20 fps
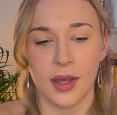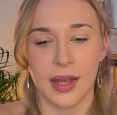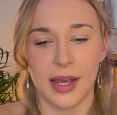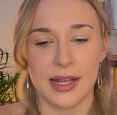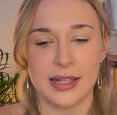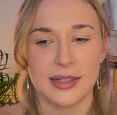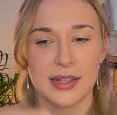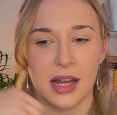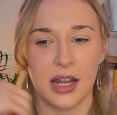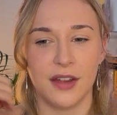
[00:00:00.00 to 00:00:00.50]

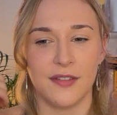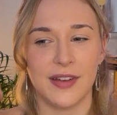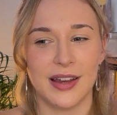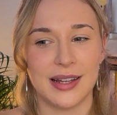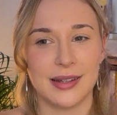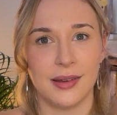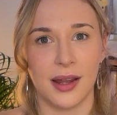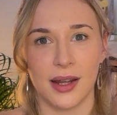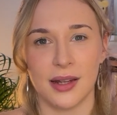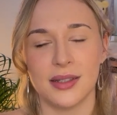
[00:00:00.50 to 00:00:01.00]
is kind of
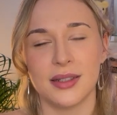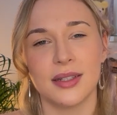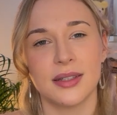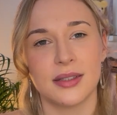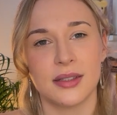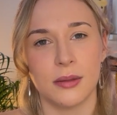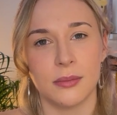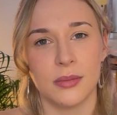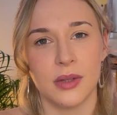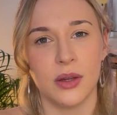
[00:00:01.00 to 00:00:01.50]
igniting
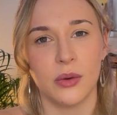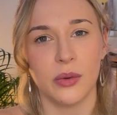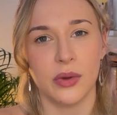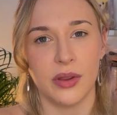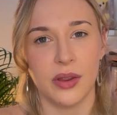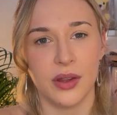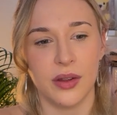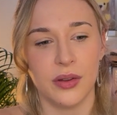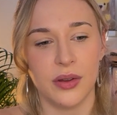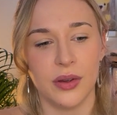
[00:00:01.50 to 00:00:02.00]
something
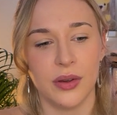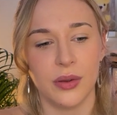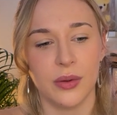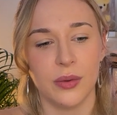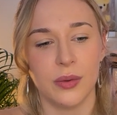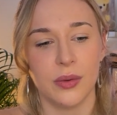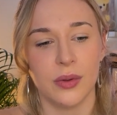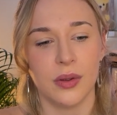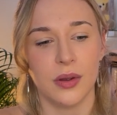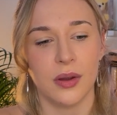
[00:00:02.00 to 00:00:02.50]
within
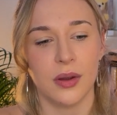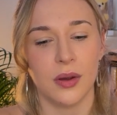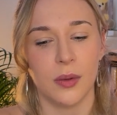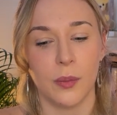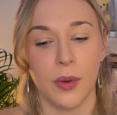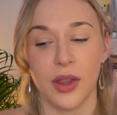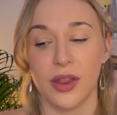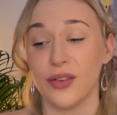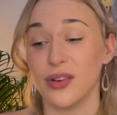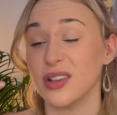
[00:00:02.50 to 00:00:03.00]
you,
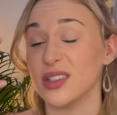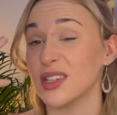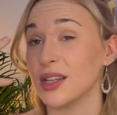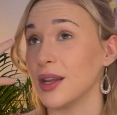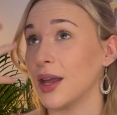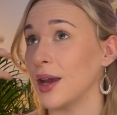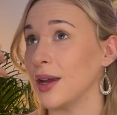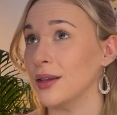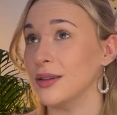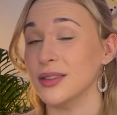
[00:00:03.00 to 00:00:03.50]
whether it's
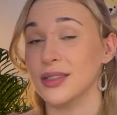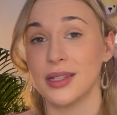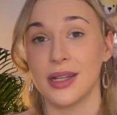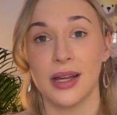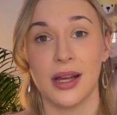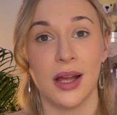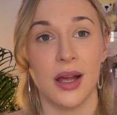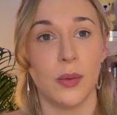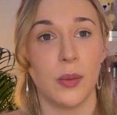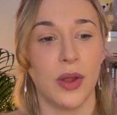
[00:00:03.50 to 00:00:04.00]
an
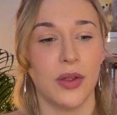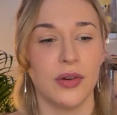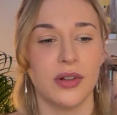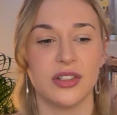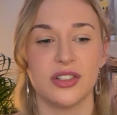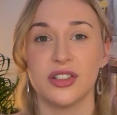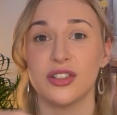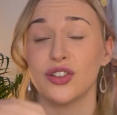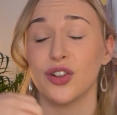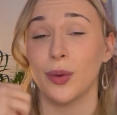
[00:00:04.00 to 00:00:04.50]
idea, whether
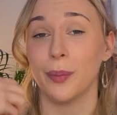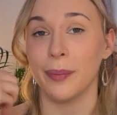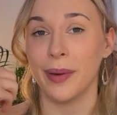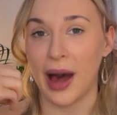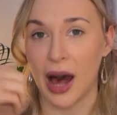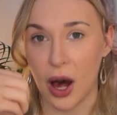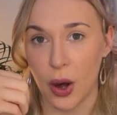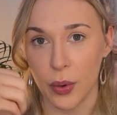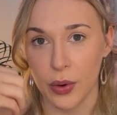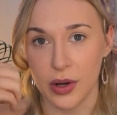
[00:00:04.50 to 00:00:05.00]
it's just your
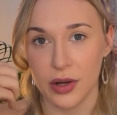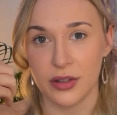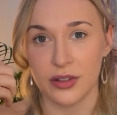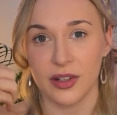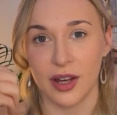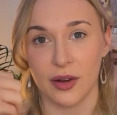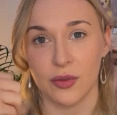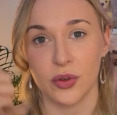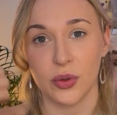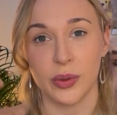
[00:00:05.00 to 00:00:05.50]
power in
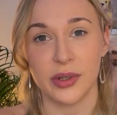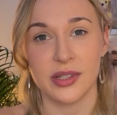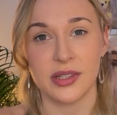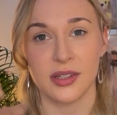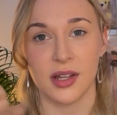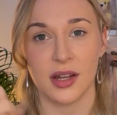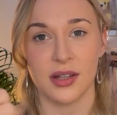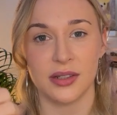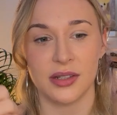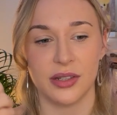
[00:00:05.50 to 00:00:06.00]
general is
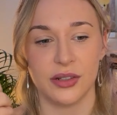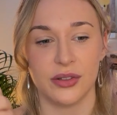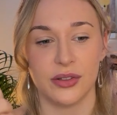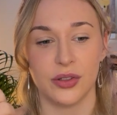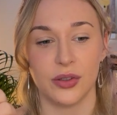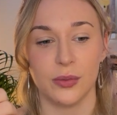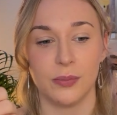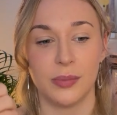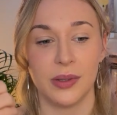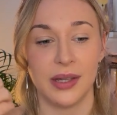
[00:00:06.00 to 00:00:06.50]
starting
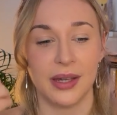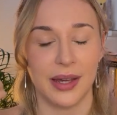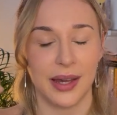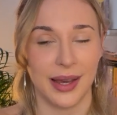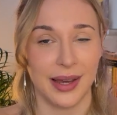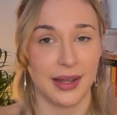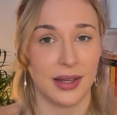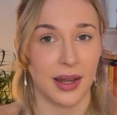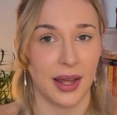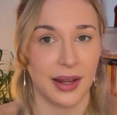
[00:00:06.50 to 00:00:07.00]
to be
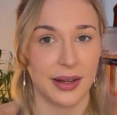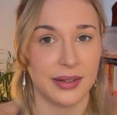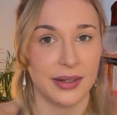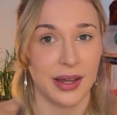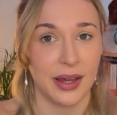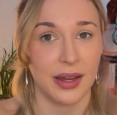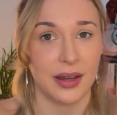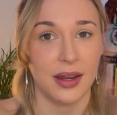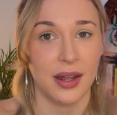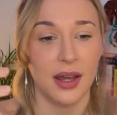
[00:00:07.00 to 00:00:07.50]

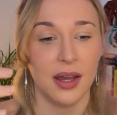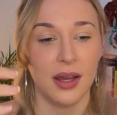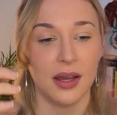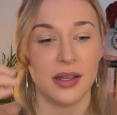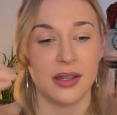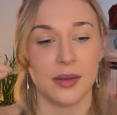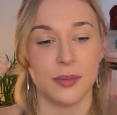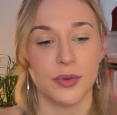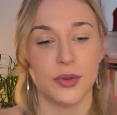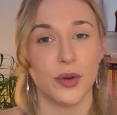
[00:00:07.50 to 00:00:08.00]
ignited.
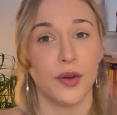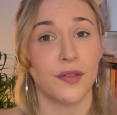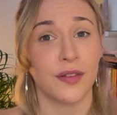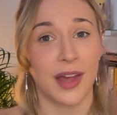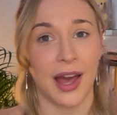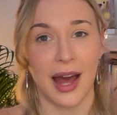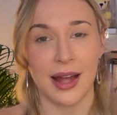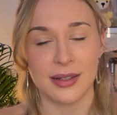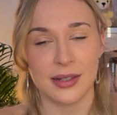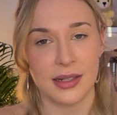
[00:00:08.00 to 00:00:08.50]
Some sort of
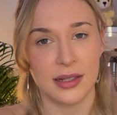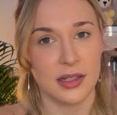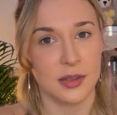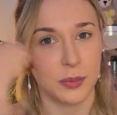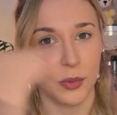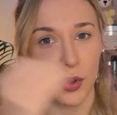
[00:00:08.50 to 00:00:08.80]
catalyst